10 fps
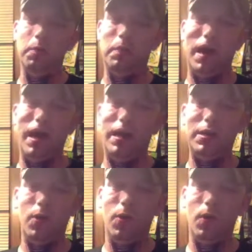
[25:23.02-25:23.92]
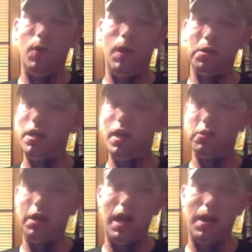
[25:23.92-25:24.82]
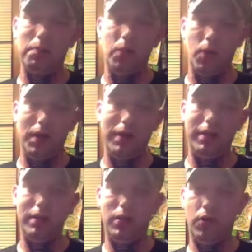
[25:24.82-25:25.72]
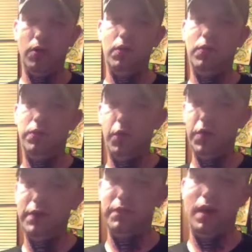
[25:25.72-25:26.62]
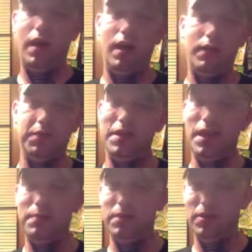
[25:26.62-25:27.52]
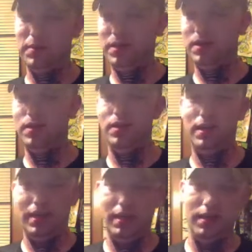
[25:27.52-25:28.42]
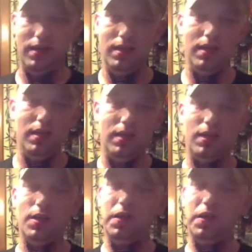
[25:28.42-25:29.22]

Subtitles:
and buy no $100 high point, 45 or 9mm. And